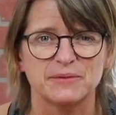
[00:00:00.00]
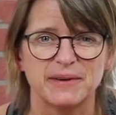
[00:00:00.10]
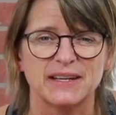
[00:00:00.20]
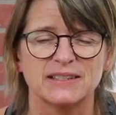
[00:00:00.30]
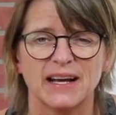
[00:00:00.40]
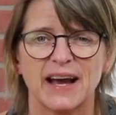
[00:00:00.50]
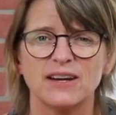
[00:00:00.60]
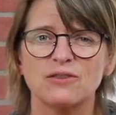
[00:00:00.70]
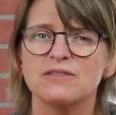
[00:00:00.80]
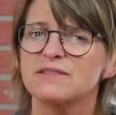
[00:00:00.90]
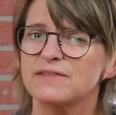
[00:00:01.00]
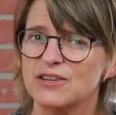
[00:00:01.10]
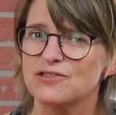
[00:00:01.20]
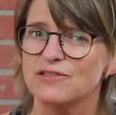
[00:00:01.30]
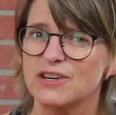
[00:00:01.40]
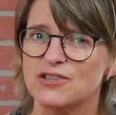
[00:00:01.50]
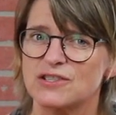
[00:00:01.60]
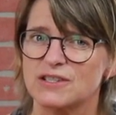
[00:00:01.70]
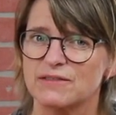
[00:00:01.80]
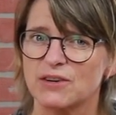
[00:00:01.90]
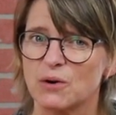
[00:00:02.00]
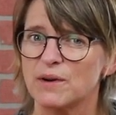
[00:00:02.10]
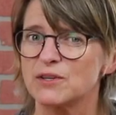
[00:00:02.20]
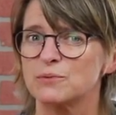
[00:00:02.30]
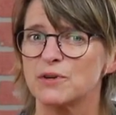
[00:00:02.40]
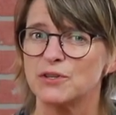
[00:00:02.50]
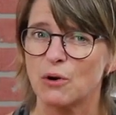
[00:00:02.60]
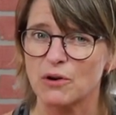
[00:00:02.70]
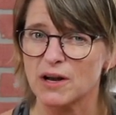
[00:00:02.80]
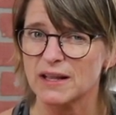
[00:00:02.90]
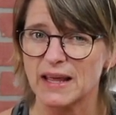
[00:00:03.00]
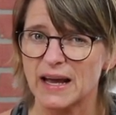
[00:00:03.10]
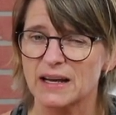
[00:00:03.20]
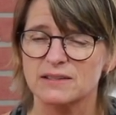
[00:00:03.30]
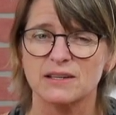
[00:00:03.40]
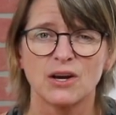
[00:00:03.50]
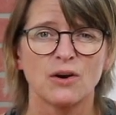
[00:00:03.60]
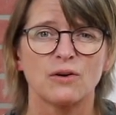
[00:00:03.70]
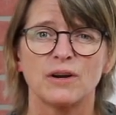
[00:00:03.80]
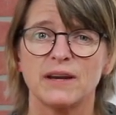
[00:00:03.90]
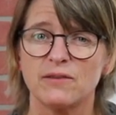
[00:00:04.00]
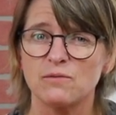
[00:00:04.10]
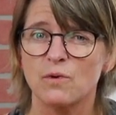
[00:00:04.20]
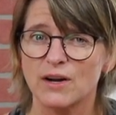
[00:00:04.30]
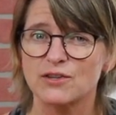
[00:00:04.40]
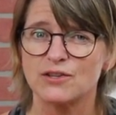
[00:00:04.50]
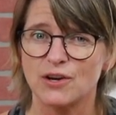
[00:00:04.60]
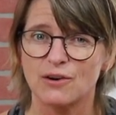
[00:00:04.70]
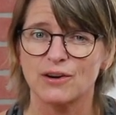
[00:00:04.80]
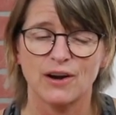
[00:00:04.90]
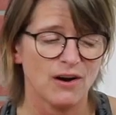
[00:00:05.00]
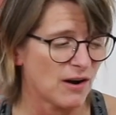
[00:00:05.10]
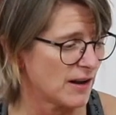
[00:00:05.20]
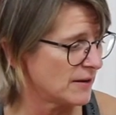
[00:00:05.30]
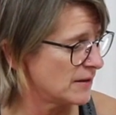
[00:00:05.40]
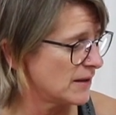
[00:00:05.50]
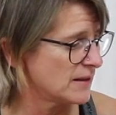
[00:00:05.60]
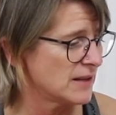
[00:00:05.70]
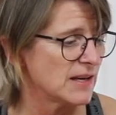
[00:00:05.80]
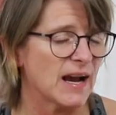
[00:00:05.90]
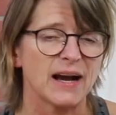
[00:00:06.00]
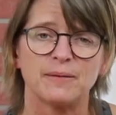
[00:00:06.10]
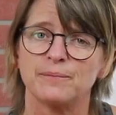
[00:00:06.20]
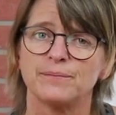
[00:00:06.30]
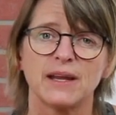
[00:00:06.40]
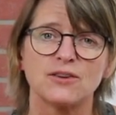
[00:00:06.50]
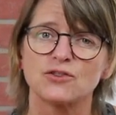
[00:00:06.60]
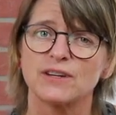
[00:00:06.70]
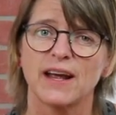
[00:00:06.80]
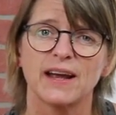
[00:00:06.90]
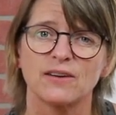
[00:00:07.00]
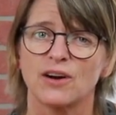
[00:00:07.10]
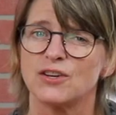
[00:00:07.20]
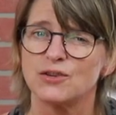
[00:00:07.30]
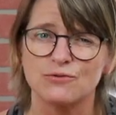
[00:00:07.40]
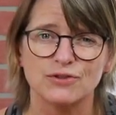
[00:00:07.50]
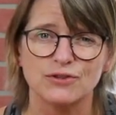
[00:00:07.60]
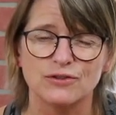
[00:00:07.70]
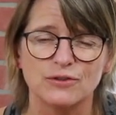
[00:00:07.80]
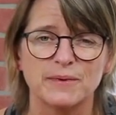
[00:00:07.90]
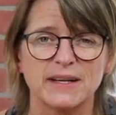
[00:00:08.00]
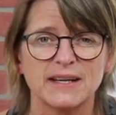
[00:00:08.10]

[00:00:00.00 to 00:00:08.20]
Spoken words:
is because I know the frustrations of going to a yoga class or even watching yoga on the internet, on YouTube.